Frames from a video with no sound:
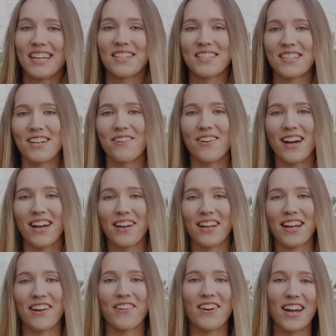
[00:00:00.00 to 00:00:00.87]
So
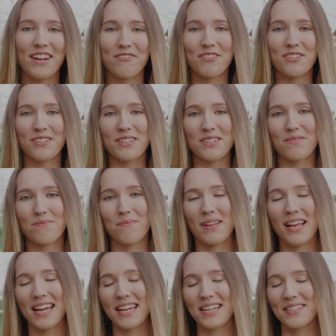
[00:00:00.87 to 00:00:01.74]
I arrived to this
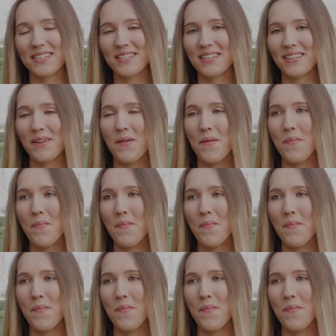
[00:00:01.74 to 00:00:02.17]
place